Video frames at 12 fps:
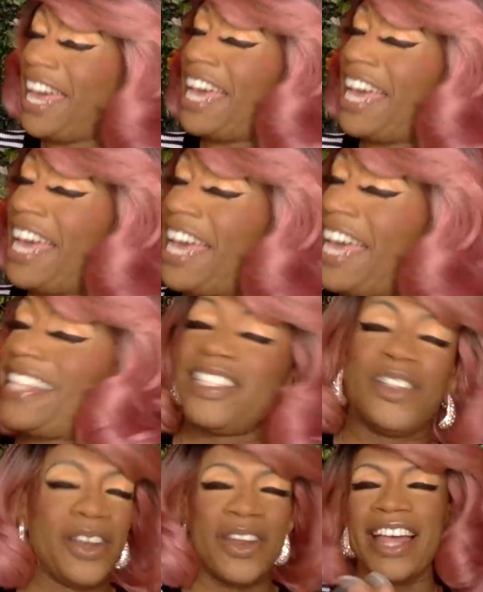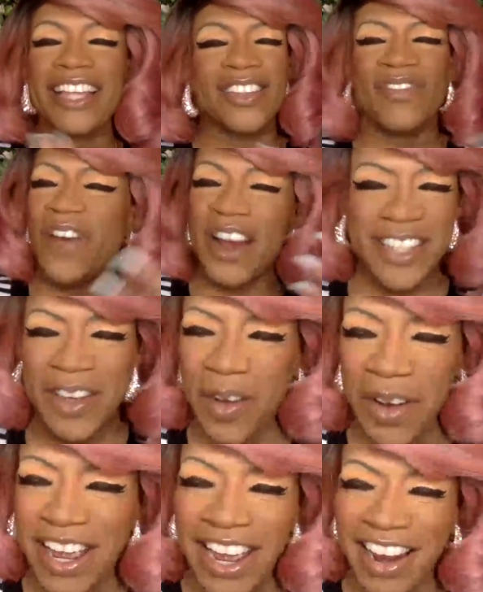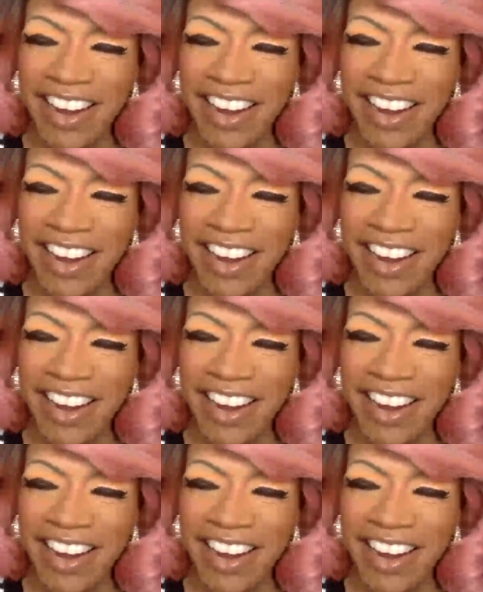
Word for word: This, you're not the first thing you want to hear.